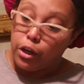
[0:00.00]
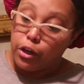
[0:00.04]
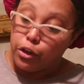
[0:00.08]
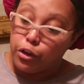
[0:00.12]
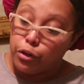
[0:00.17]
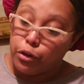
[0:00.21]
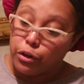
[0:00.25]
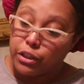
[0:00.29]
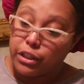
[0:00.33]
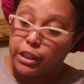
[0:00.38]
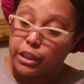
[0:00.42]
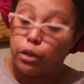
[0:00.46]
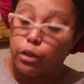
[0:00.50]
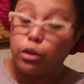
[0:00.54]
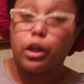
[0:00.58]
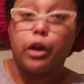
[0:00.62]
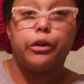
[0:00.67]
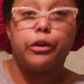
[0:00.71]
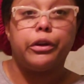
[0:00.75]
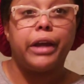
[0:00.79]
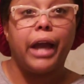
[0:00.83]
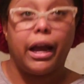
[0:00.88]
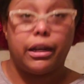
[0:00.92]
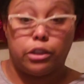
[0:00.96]
you're still
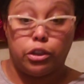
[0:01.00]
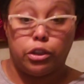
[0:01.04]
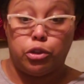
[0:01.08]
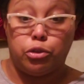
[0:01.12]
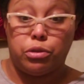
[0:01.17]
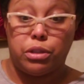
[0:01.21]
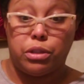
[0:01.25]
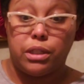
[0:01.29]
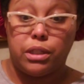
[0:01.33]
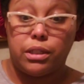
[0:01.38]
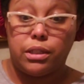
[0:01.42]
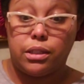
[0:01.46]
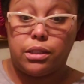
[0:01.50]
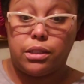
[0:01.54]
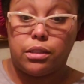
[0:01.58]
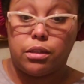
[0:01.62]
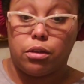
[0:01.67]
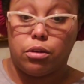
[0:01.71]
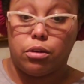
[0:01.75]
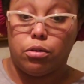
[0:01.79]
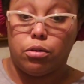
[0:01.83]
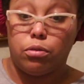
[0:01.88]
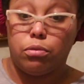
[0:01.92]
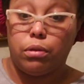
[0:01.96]
learning how to do this.
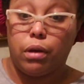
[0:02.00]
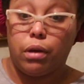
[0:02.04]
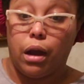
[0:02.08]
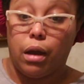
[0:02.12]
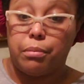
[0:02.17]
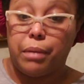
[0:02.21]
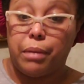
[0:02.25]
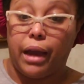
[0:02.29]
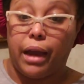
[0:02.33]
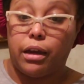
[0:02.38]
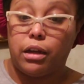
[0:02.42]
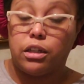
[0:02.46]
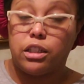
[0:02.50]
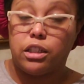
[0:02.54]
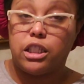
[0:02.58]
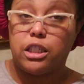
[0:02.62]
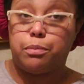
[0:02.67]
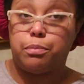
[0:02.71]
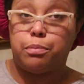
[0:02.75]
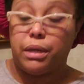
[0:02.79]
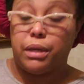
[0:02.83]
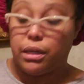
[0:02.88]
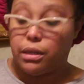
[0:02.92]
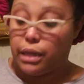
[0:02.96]
So I'm not going to
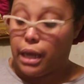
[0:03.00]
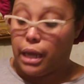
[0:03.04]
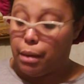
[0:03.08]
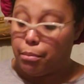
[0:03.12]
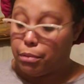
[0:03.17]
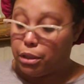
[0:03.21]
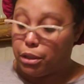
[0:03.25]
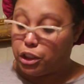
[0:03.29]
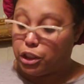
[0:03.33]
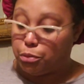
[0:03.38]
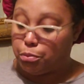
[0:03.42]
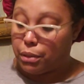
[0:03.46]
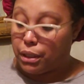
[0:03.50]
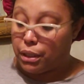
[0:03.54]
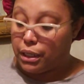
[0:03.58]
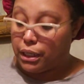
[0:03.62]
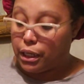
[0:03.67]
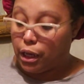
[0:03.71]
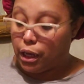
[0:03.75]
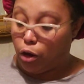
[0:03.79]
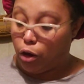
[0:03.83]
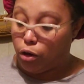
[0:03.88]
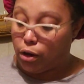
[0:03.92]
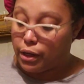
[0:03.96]
spend that much
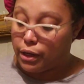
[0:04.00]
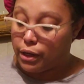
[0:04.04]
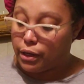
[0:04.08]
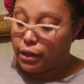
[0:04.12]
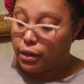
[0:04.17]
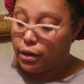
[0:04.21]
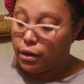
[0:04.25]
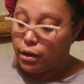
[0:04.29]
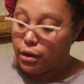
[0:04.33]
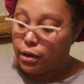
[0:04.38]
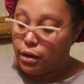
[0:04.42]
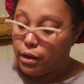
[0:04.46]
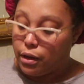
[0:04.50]
money on,